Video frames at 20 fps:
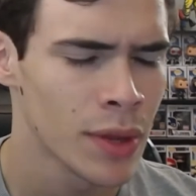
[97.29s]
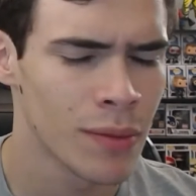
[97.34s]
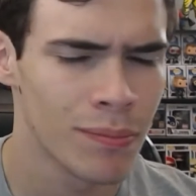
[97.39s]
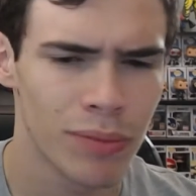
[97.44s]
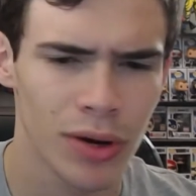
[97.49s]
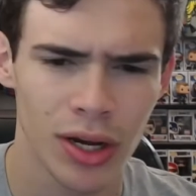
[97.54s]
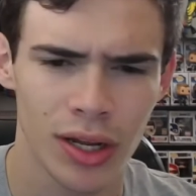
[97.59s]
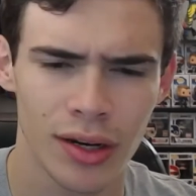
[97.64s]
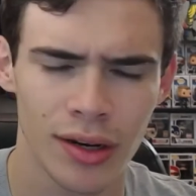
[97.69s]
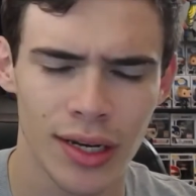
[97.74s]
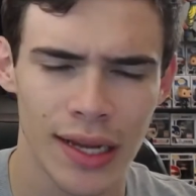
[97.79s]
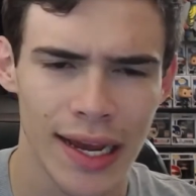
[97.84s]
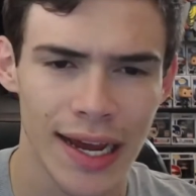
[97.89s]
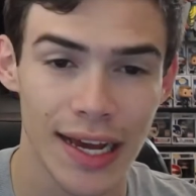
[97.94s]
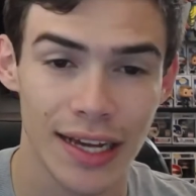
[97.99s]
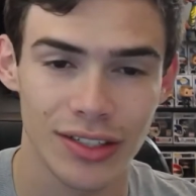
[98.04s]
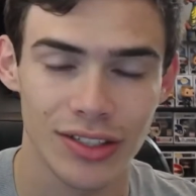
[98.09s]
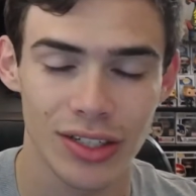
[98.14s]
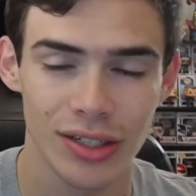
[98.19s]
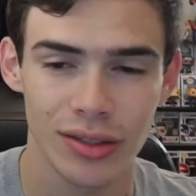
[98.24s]
But
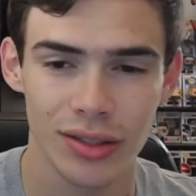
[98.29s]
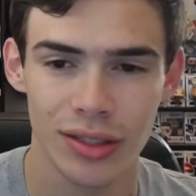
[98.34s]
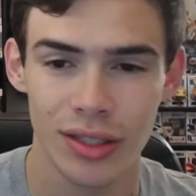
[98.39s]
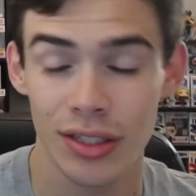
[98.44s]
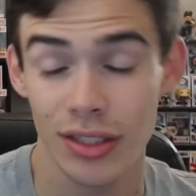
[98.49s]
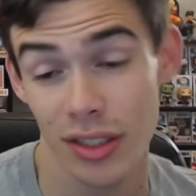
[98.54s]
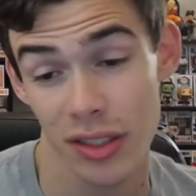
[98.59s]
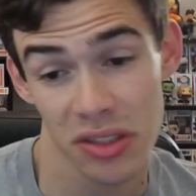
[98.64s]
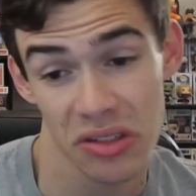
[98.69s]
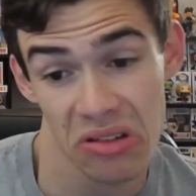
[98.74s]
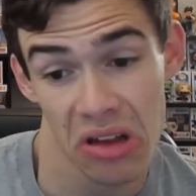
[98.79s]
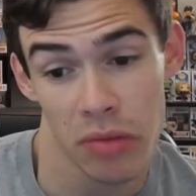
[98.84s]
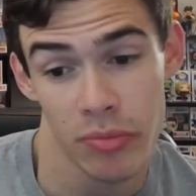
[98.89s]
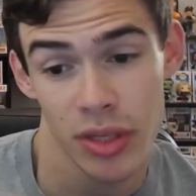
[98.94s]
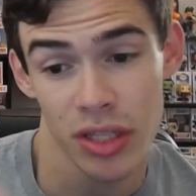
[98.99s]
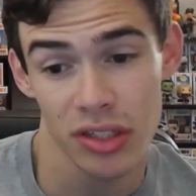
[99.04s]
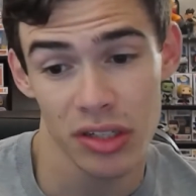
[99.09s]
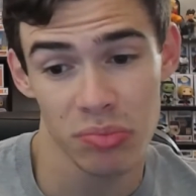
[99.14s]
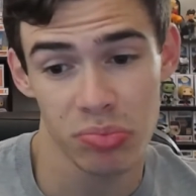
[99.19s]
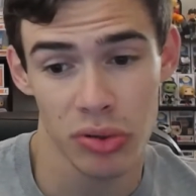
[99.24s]
yeah, seriously, this is, I mean,
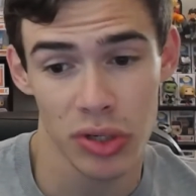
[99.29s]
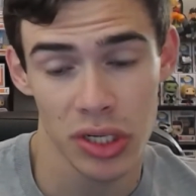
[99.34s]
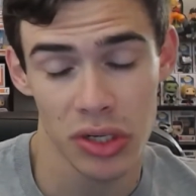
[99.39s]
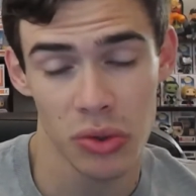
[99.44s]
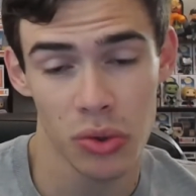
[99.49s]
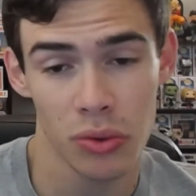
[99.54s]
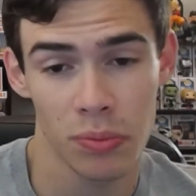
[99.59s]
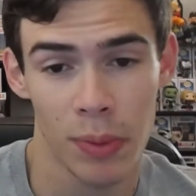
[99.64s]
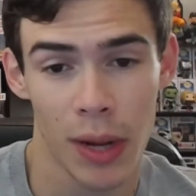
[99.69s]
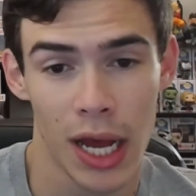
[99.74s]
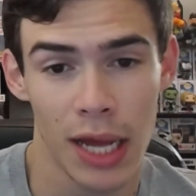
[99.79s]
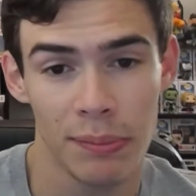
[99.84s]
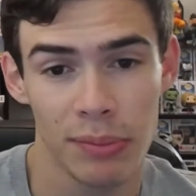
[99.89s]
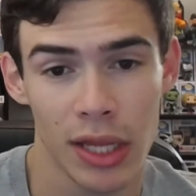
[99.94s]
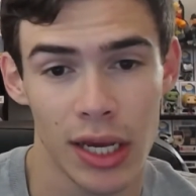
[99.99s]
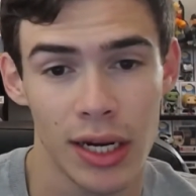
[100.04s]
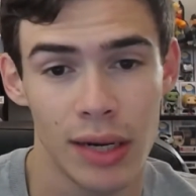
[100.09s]
it's a pretty cool pop line.